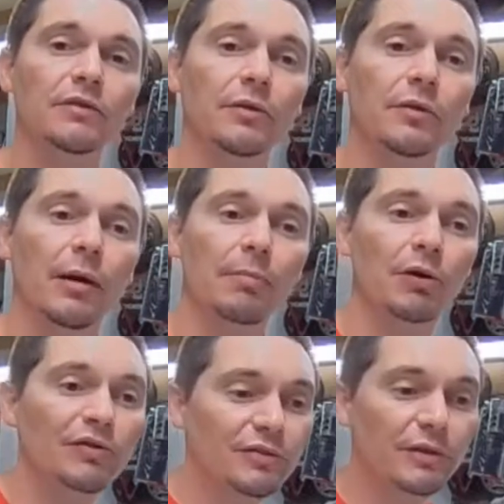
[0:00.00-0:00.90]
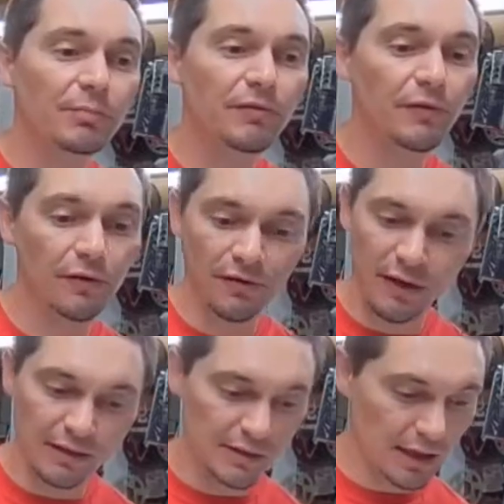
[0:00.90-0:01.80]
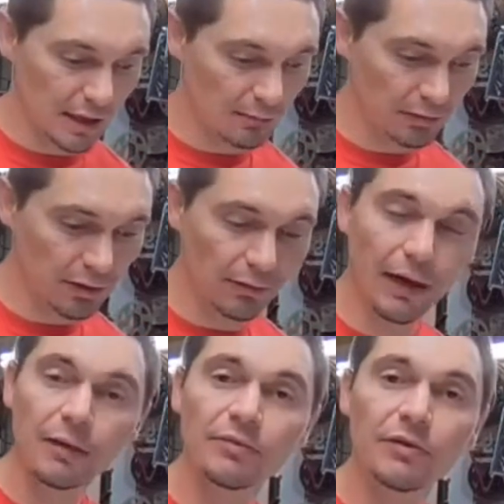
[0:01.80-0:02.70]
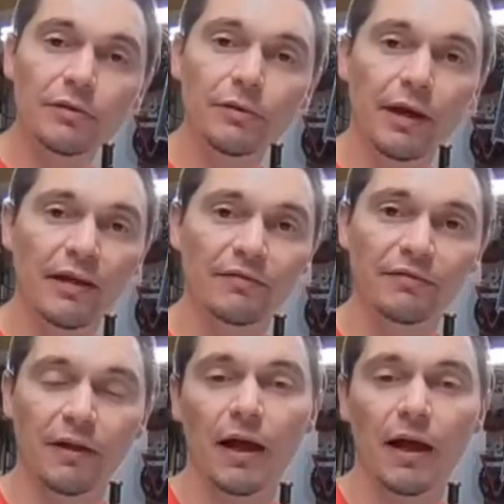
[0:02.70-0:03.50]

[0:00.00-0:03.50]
So I personally prefer things that I can plug right up to and